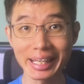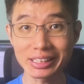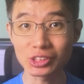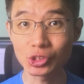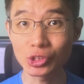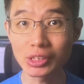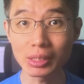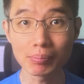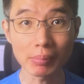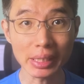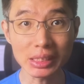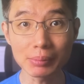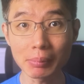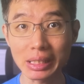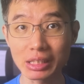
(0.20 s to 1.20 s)
SGD
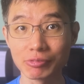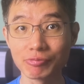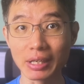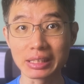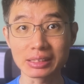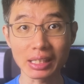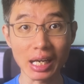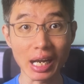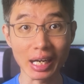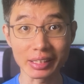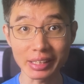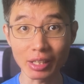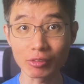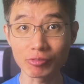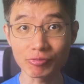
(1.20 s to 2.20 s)
money market funds are
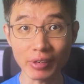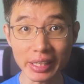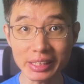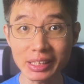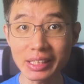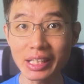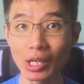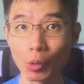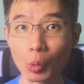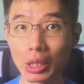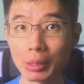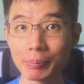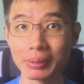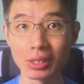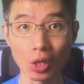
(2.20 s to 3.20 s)
now finally
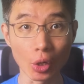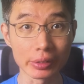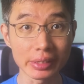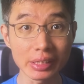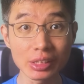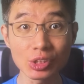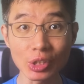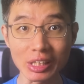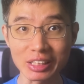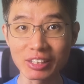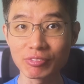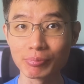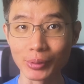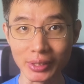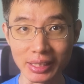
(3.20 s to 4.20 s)
available on
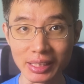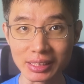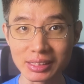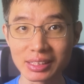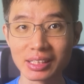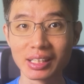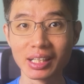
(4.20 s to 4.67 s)
interactive brokers.